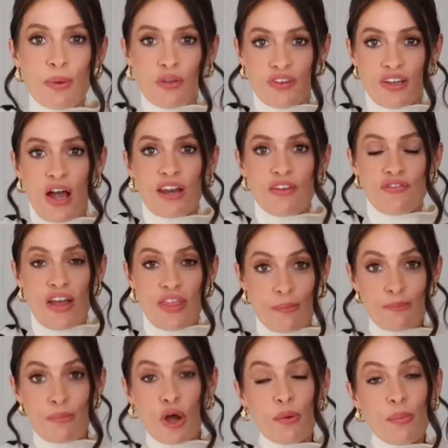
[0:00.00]
because it kind of, at
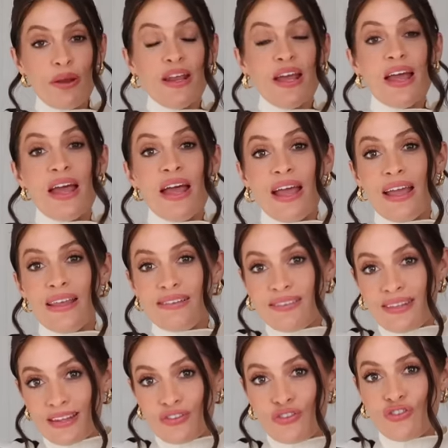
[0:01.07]
the moment, it
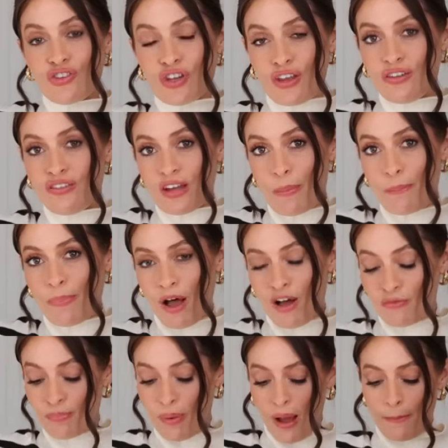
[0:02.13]
sits just
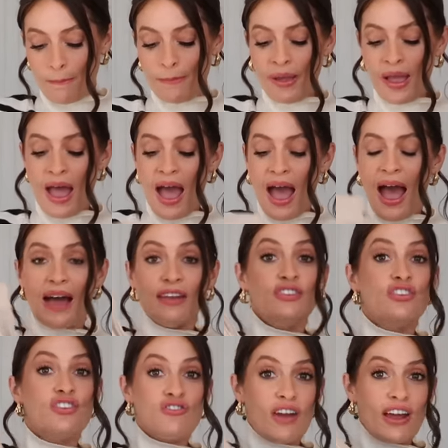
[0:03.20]
above bump and
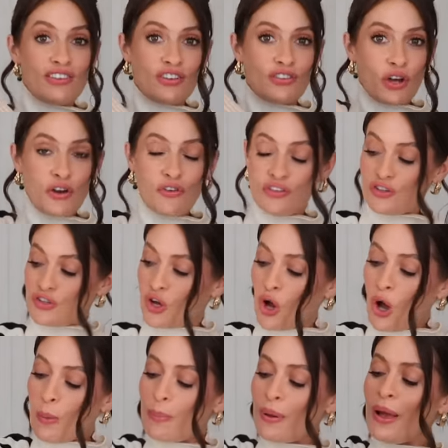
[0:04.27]
stretches over the
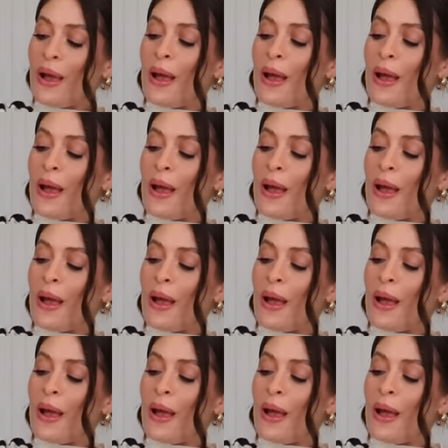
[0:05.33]
top.